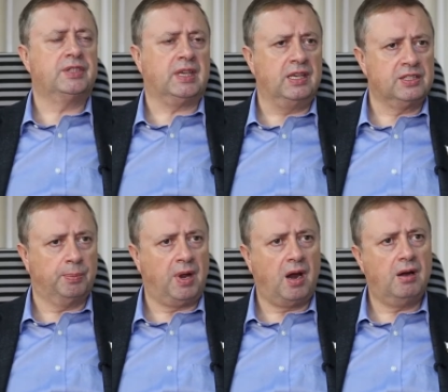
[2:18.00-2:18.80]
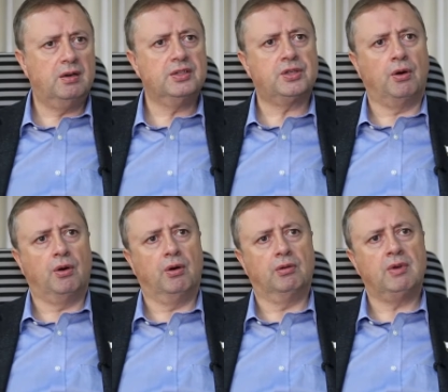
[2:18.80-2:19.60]
key suppliers
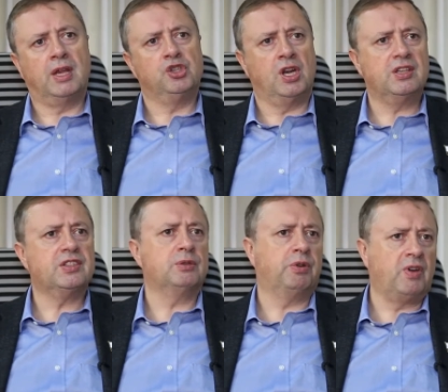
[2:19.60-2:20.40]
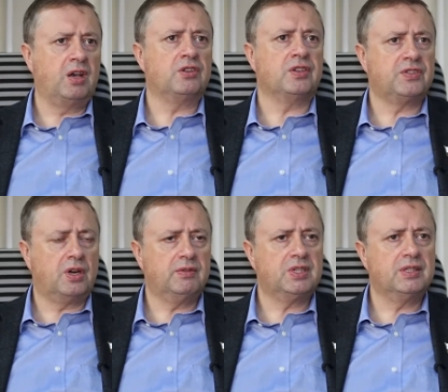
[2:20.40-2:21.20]
or adjacent providers of
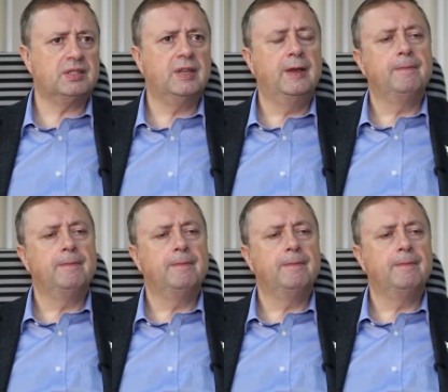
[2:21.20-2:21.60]
services,